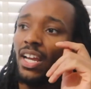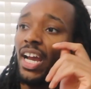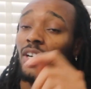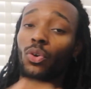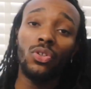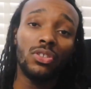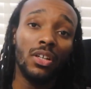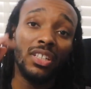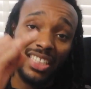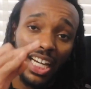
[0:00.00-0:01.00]
And
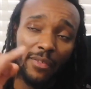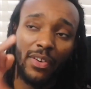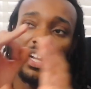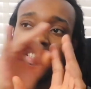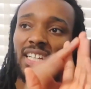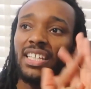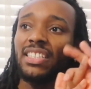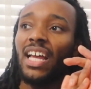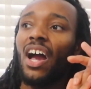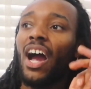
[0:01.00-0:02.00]
also the second thing I did is
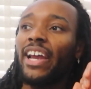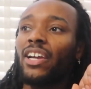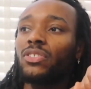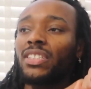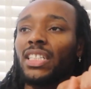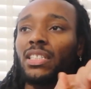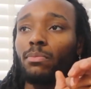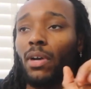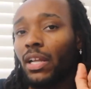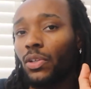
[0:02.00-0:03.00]
that I contacted
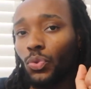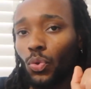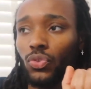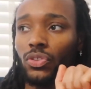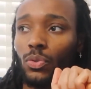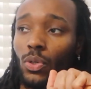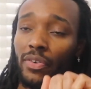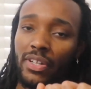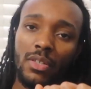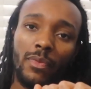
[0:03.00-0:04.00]
my law school
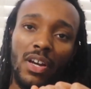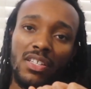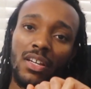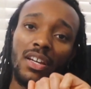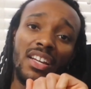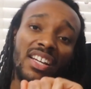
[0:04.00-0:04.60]
careers advisor,